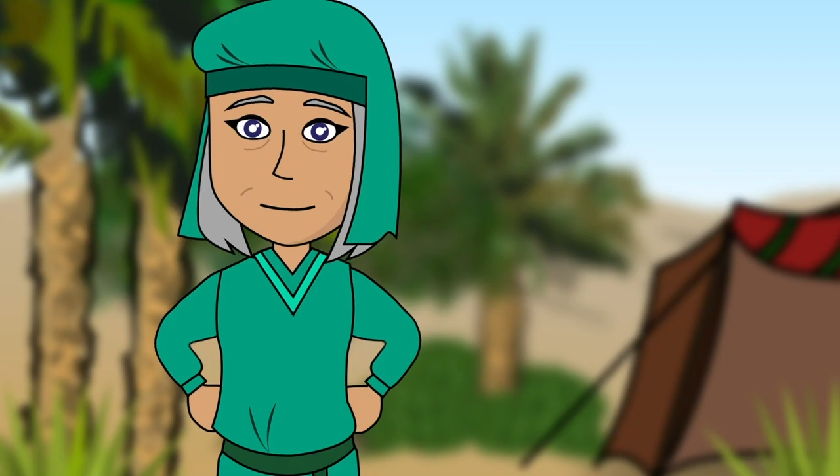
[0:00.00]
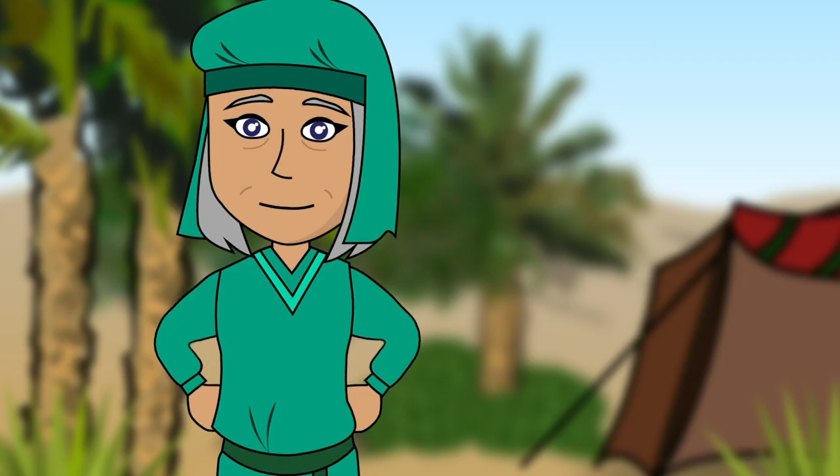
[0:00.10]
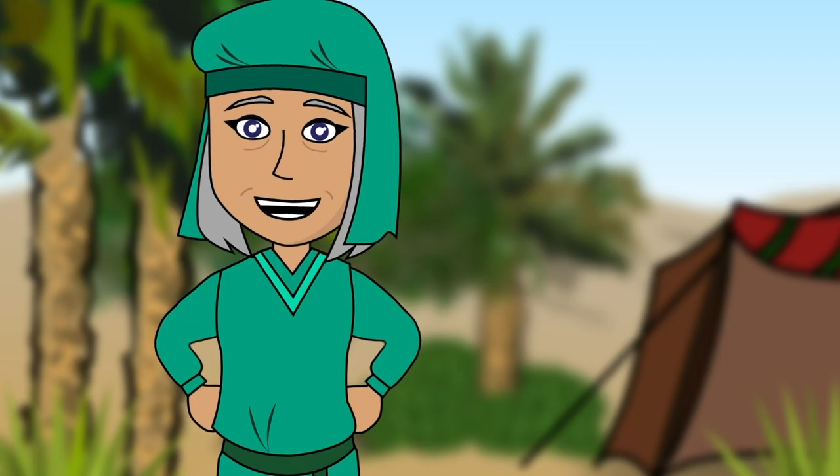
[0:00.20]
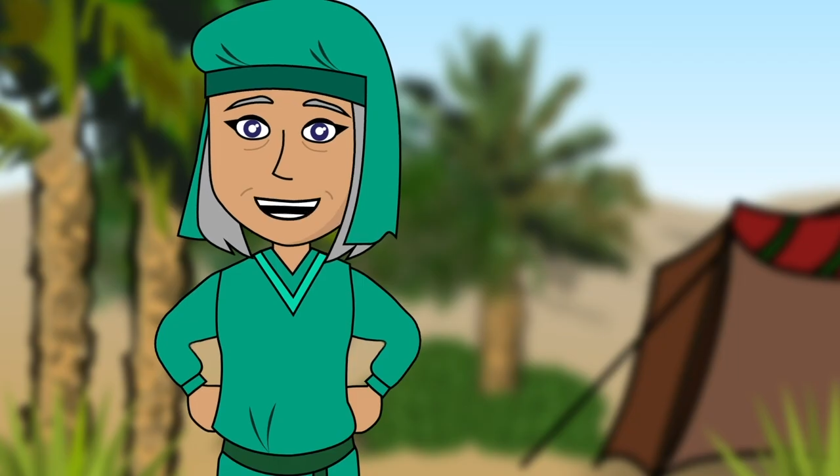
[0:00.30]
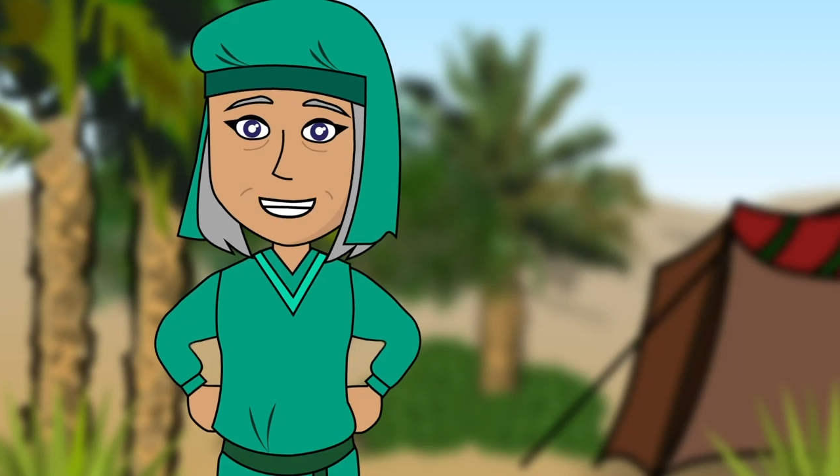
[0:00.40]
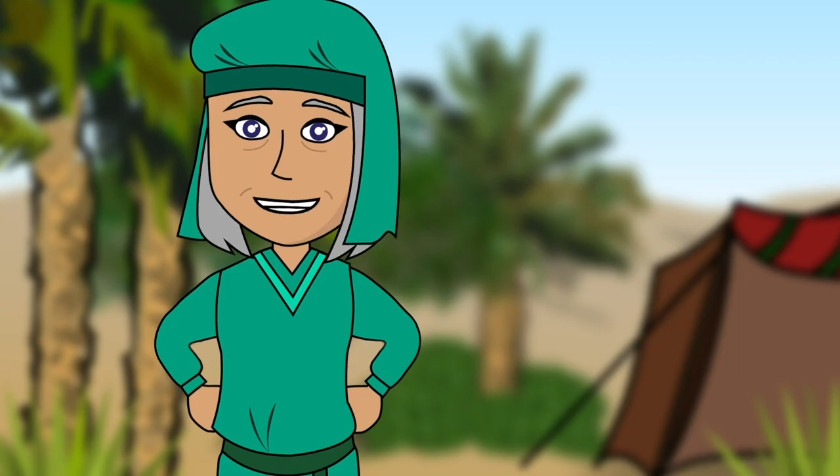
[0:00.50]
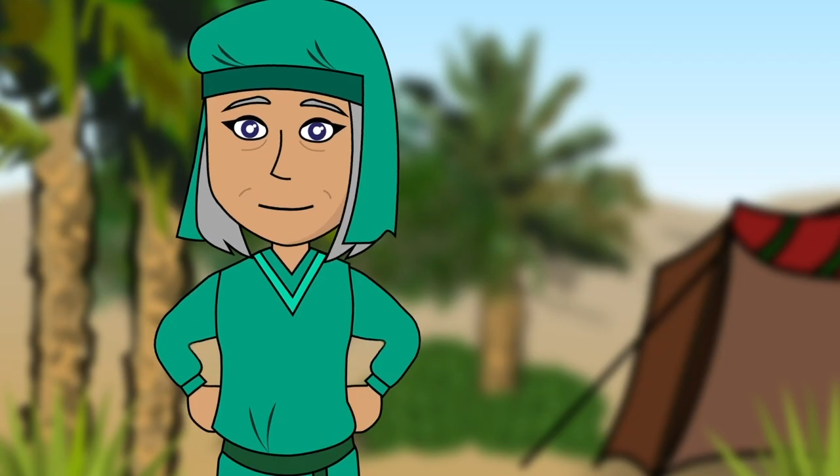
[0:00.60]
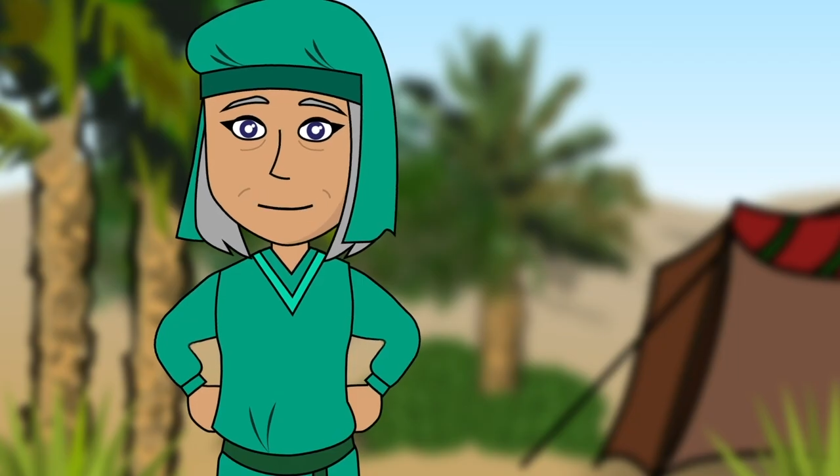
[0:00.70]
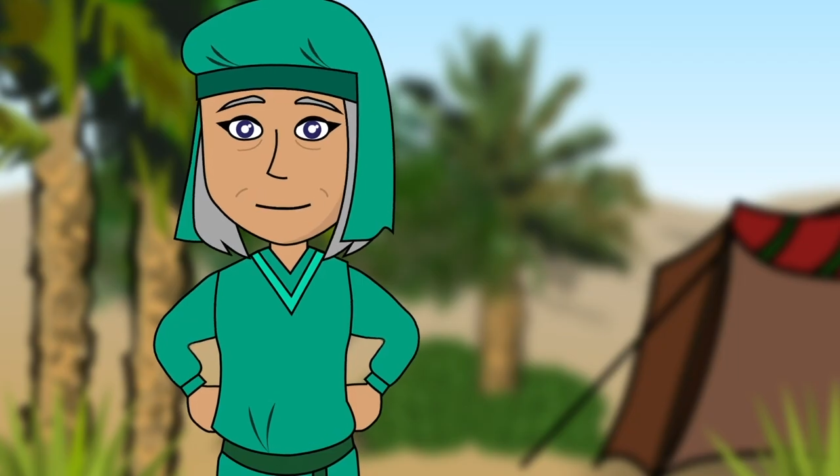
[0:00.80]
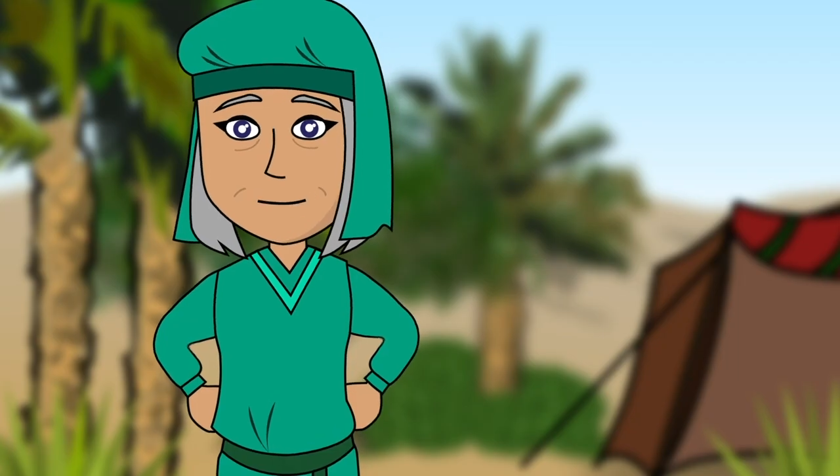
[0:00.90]

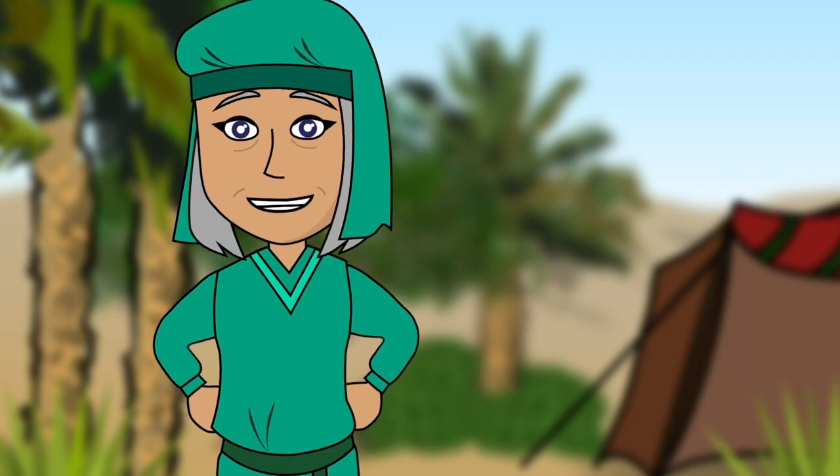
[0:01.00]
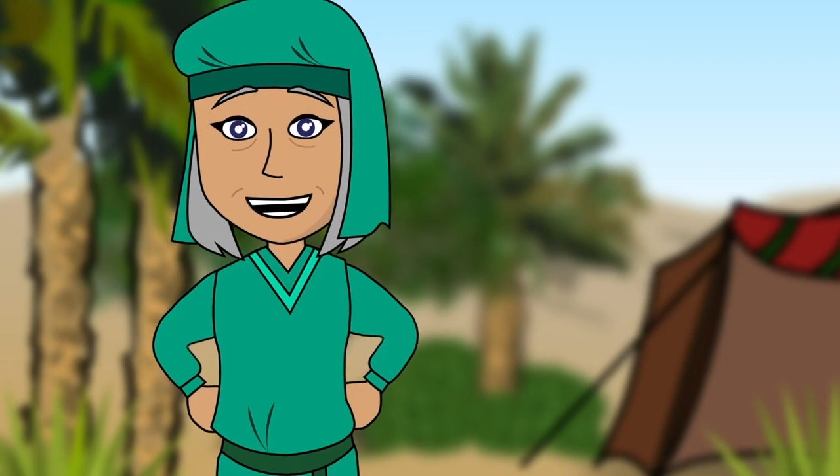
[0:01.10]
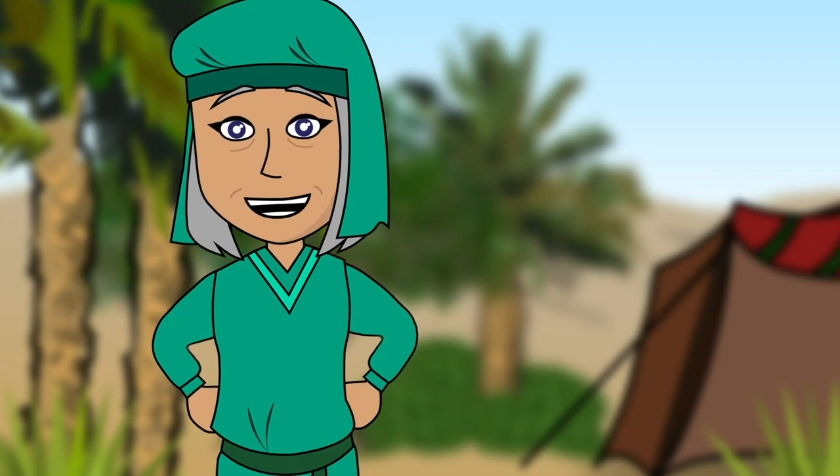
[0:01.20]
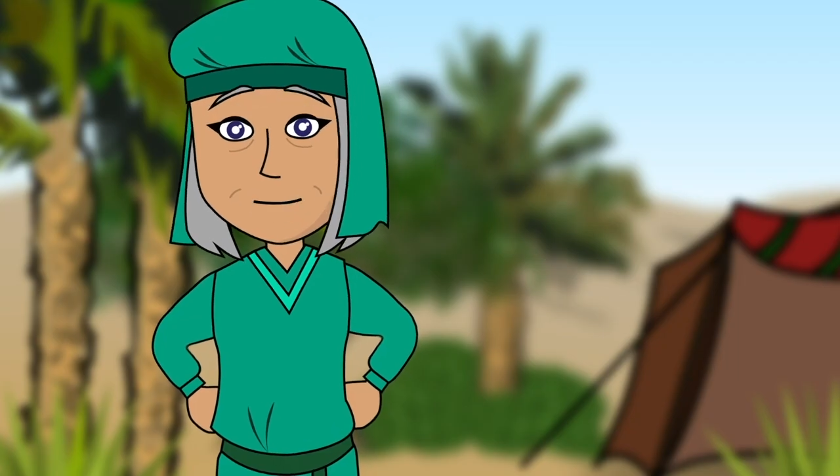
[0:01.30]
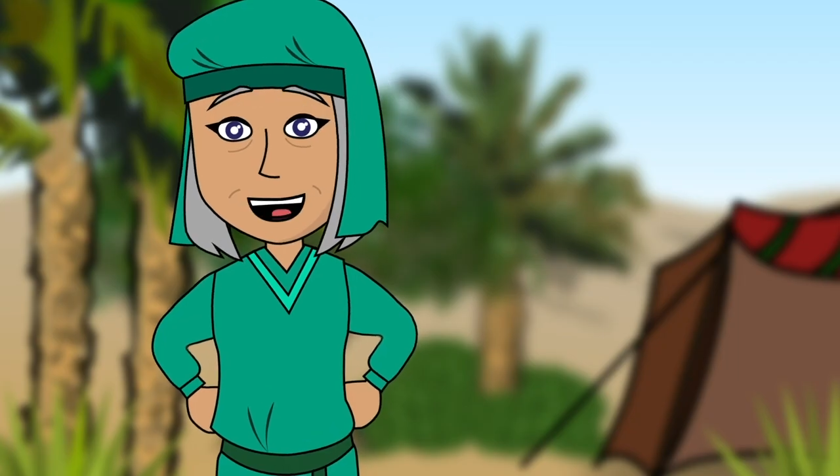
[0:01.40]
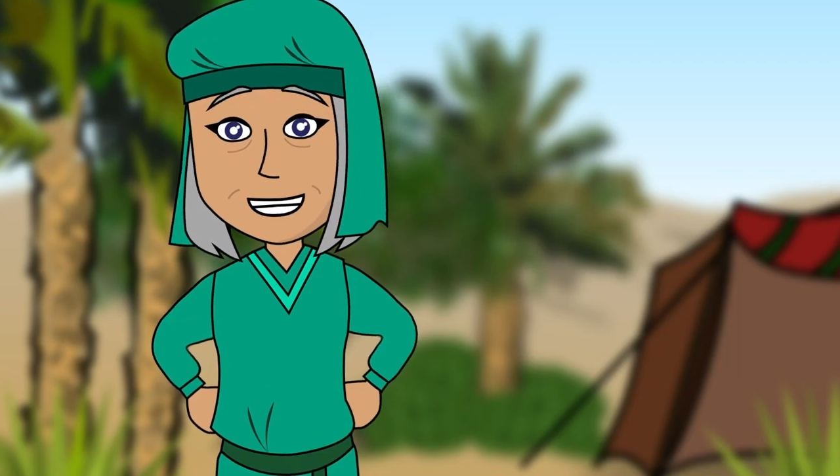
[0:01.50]
Yes, if you can